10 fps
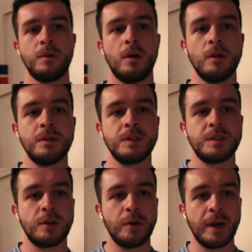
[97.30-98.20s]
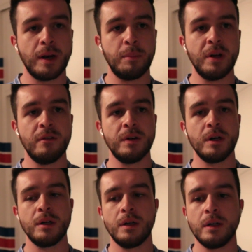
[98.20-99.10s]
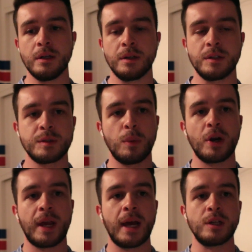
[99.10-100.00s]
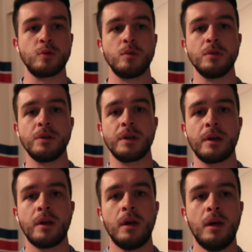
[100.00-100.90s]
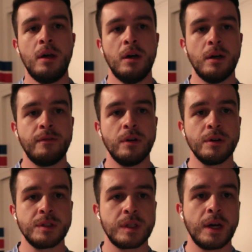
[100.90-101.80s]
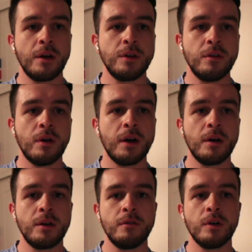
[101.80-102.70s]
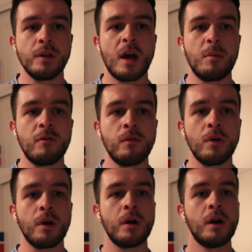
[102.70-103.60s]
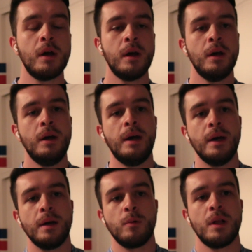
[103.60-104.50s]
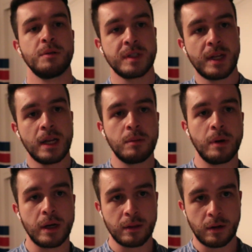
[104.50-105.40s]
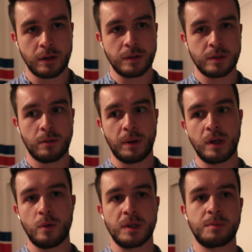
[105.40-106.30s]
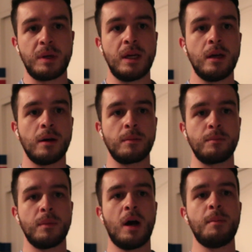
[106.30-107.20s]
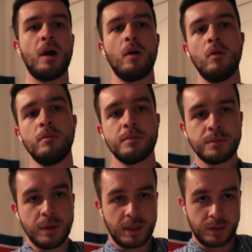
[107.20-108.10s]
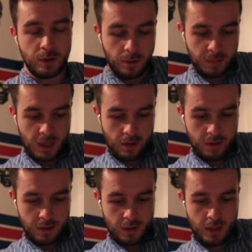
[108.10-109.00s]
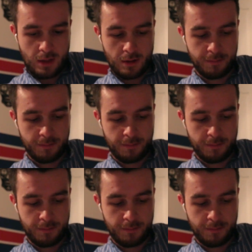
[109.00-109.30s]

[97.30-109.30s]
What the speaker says: all this to create a bit of a smart casual look. If you're into style, you've heard that before. And while I was standing back there, you saw my USP. I'm at home, and so I'm carrying the